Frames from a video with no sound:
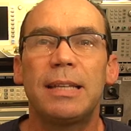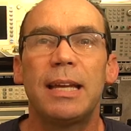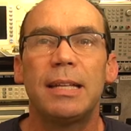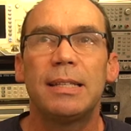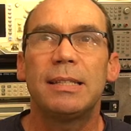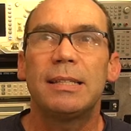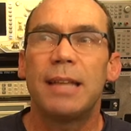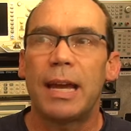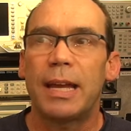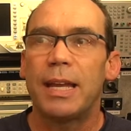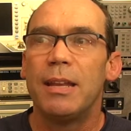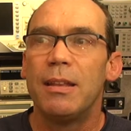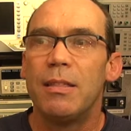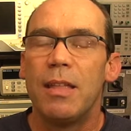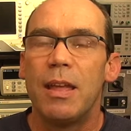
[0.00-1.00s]
get stuck
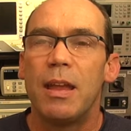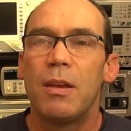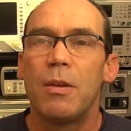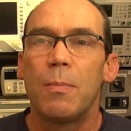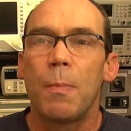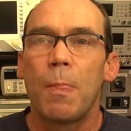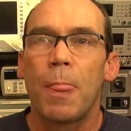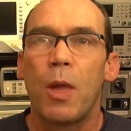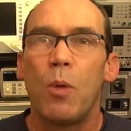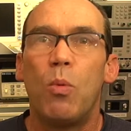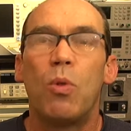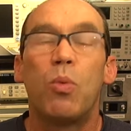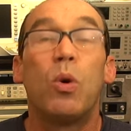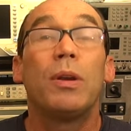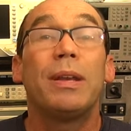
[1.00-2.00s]
in then
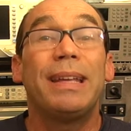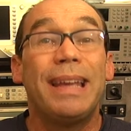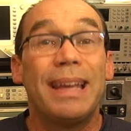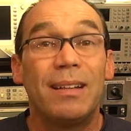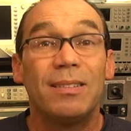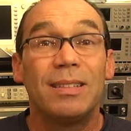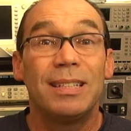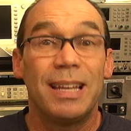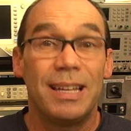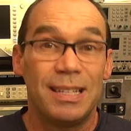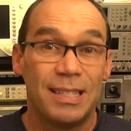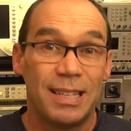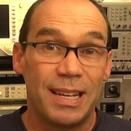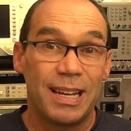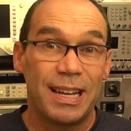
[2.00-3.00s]
with what EL
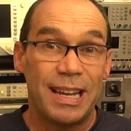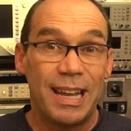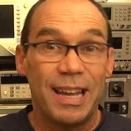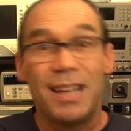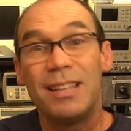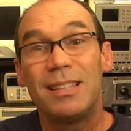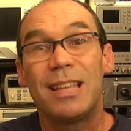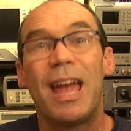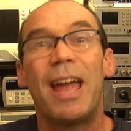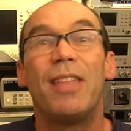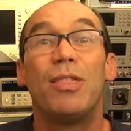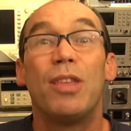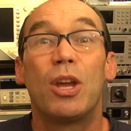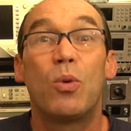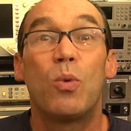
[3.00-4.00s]
testing is
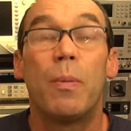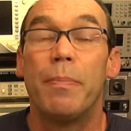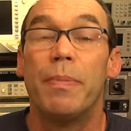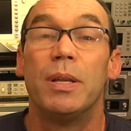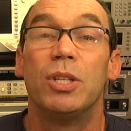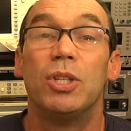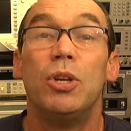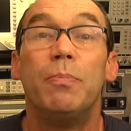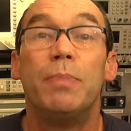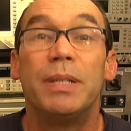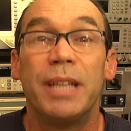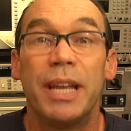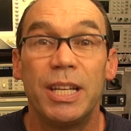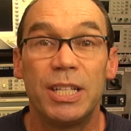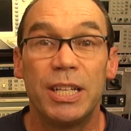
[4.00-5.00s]
and the equipment you
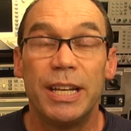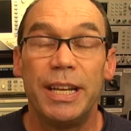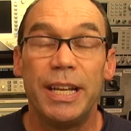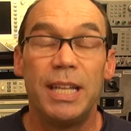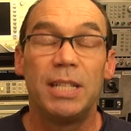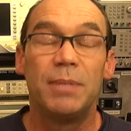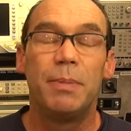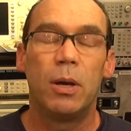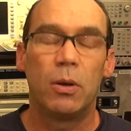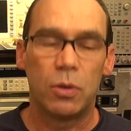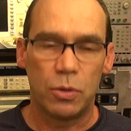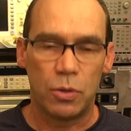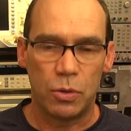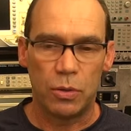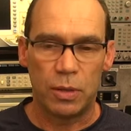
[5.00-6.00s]
potentially need to be able
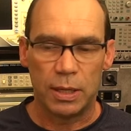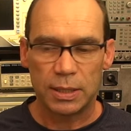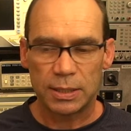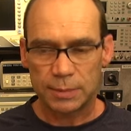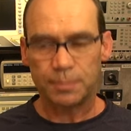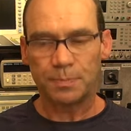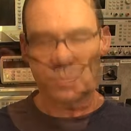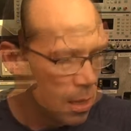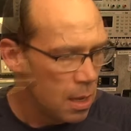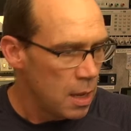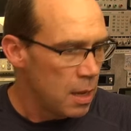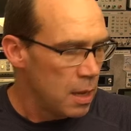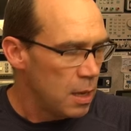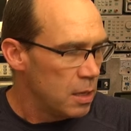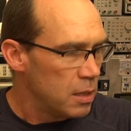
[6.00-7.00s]
to do this.
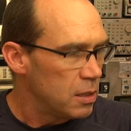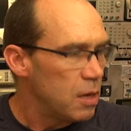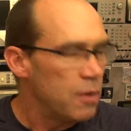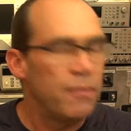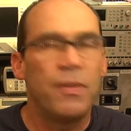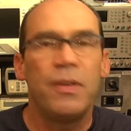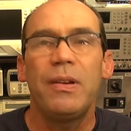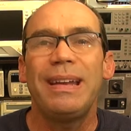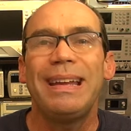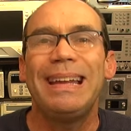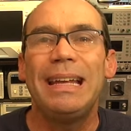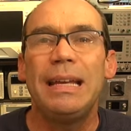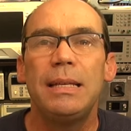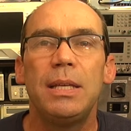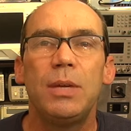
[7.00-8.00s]
So a very
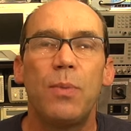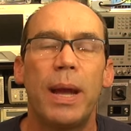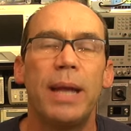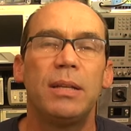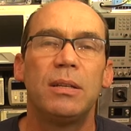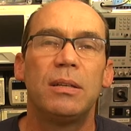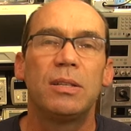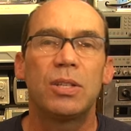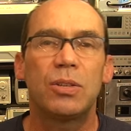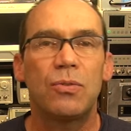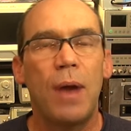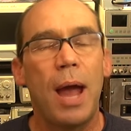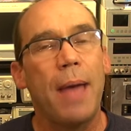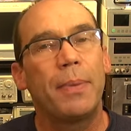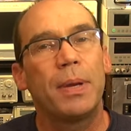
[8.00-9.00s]
easy way to
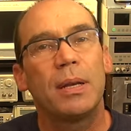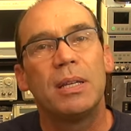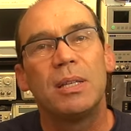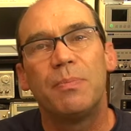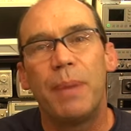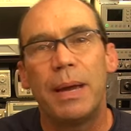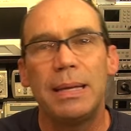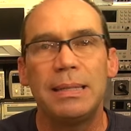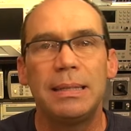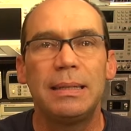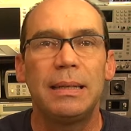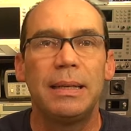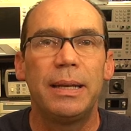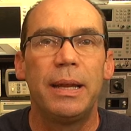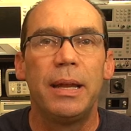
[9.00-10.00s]
describe it is
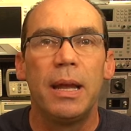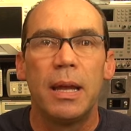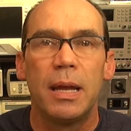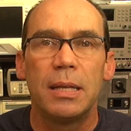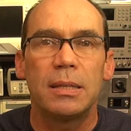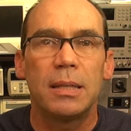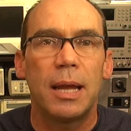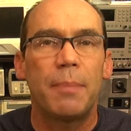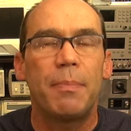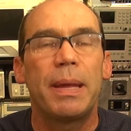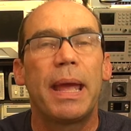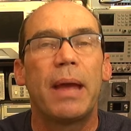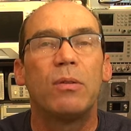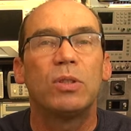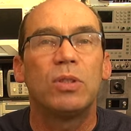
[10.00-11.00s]
basically it's like
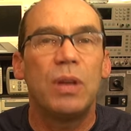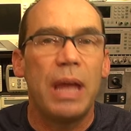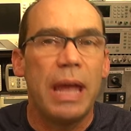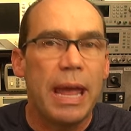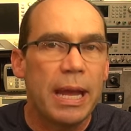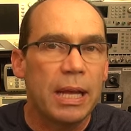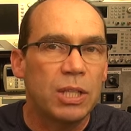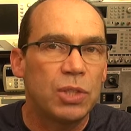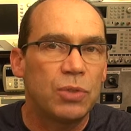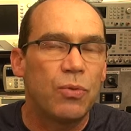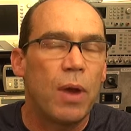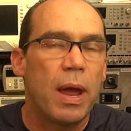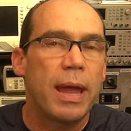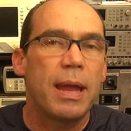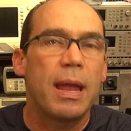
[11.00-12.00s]
being able to
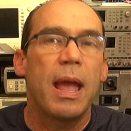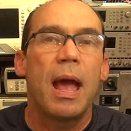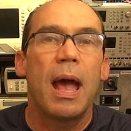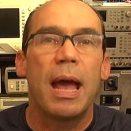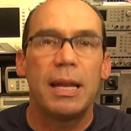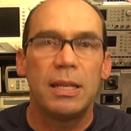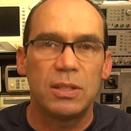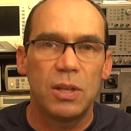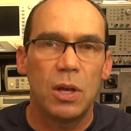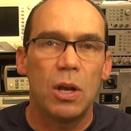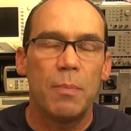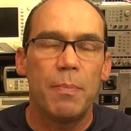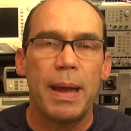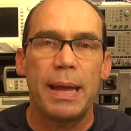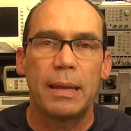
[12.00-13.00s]
x-ray a
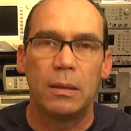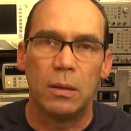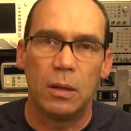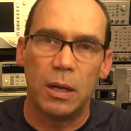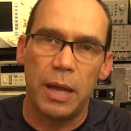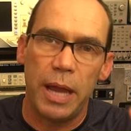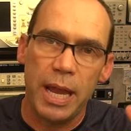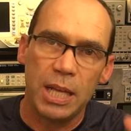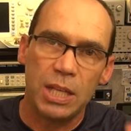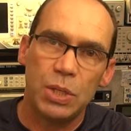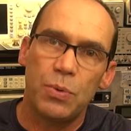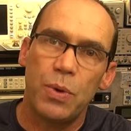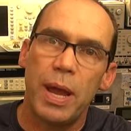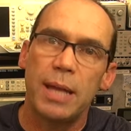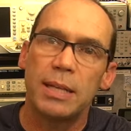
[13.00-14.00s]
solar panel,
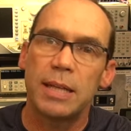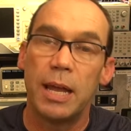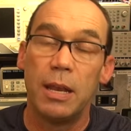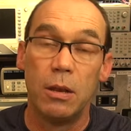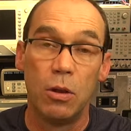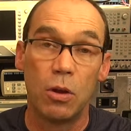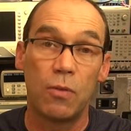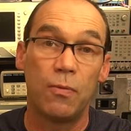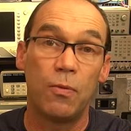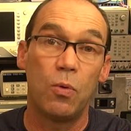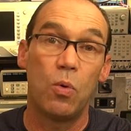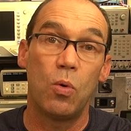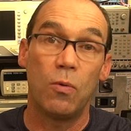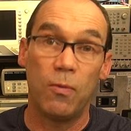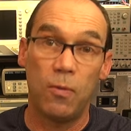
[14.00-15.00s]
x-ray it and look
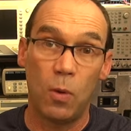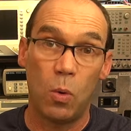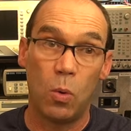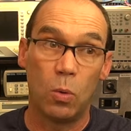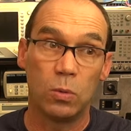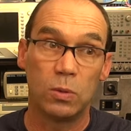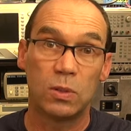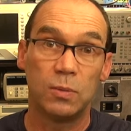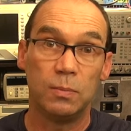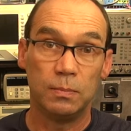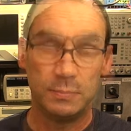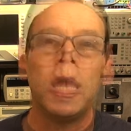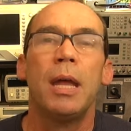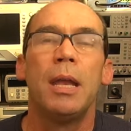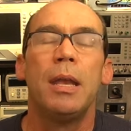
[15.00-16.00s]
for flaws.
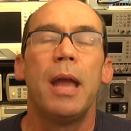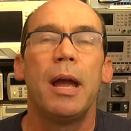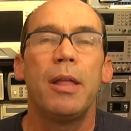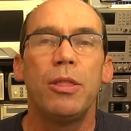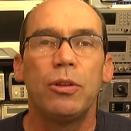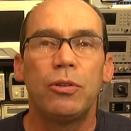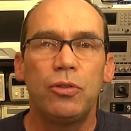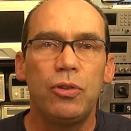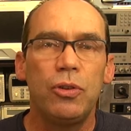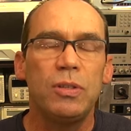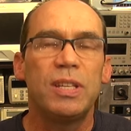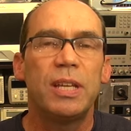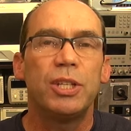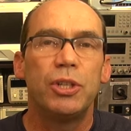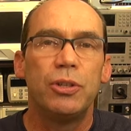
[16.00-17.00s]
Now in the true
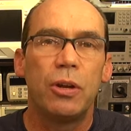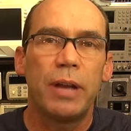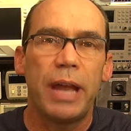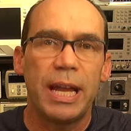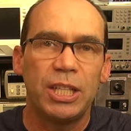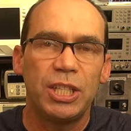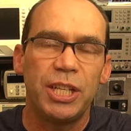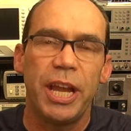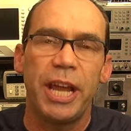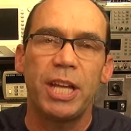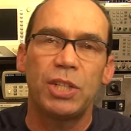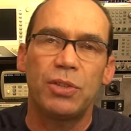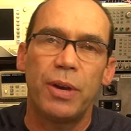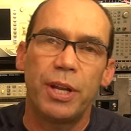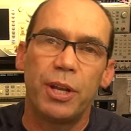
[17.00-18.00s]
sense, you're not actually
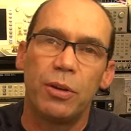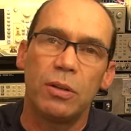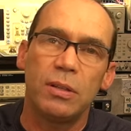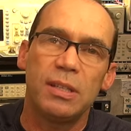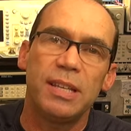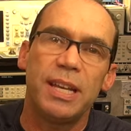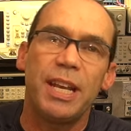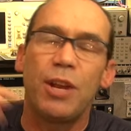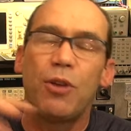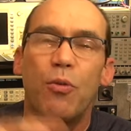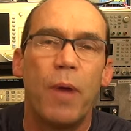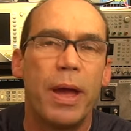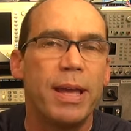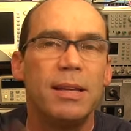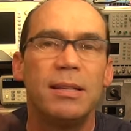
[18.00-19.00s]
x-raying, you're not sending
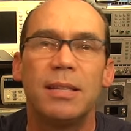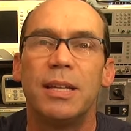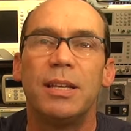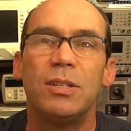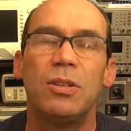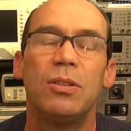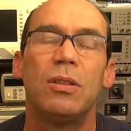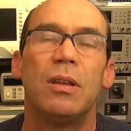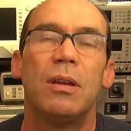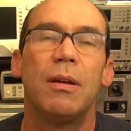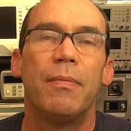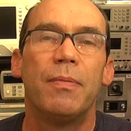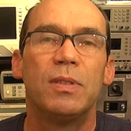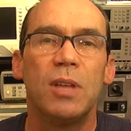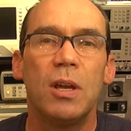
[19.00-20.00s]
rays into
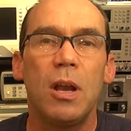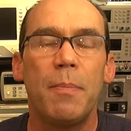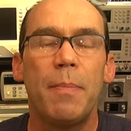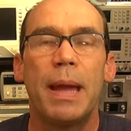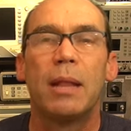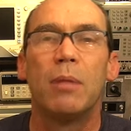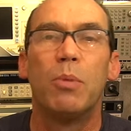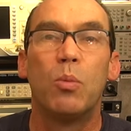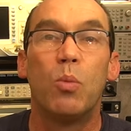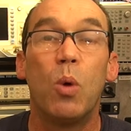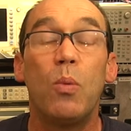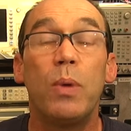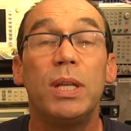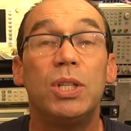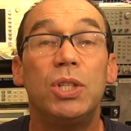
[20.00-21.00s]
the solar panel, but
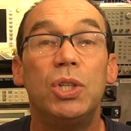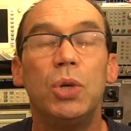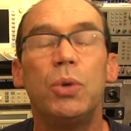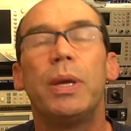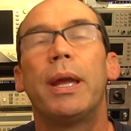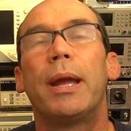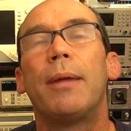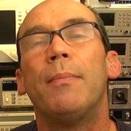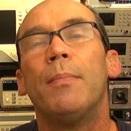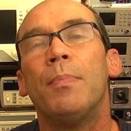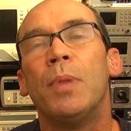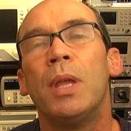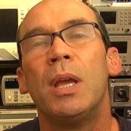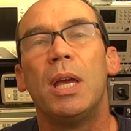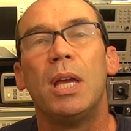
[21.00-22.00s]
what we're doing
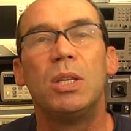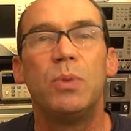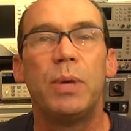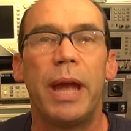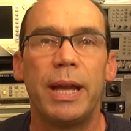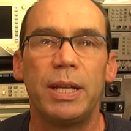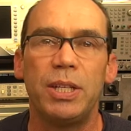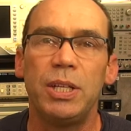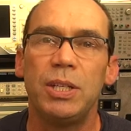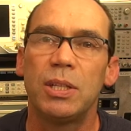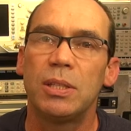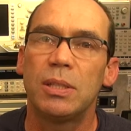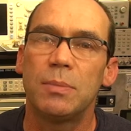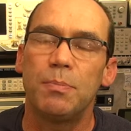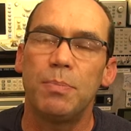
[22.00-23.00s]
is we're actually
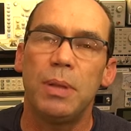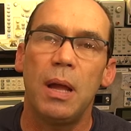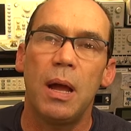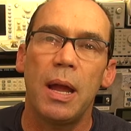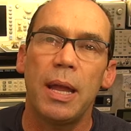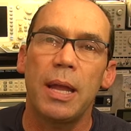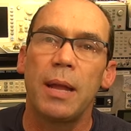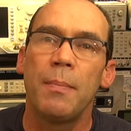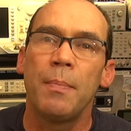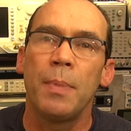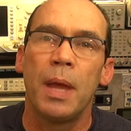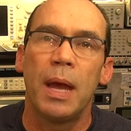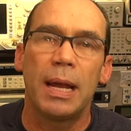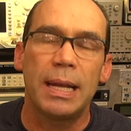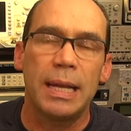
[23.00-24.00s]
just supplying
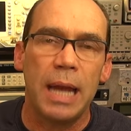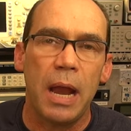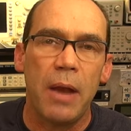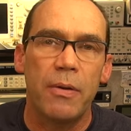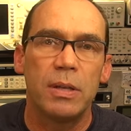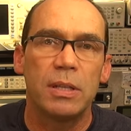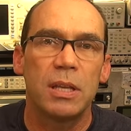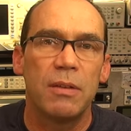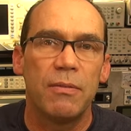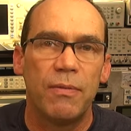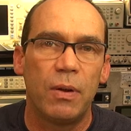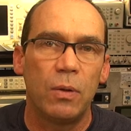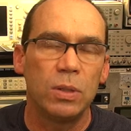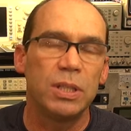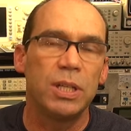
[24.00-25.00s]
a current and
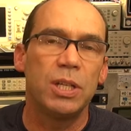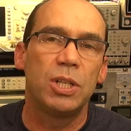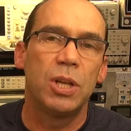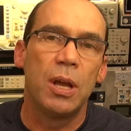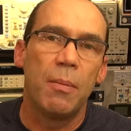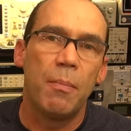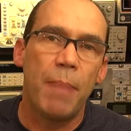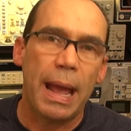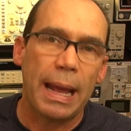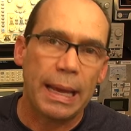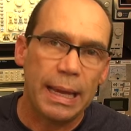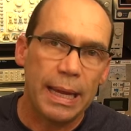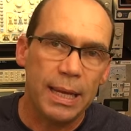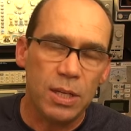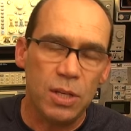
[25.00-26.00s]
voltage back
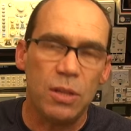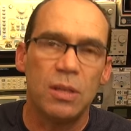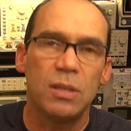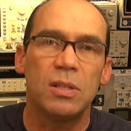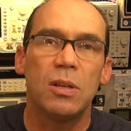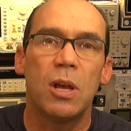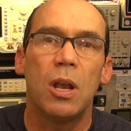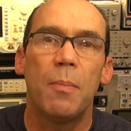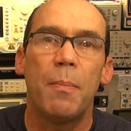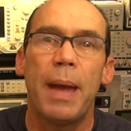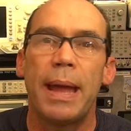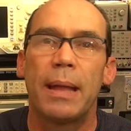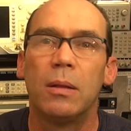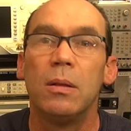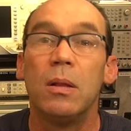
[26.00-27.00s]
into the solar
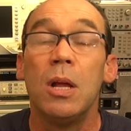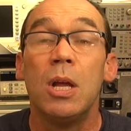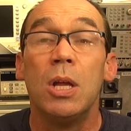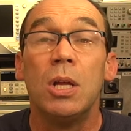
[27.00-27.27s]
panel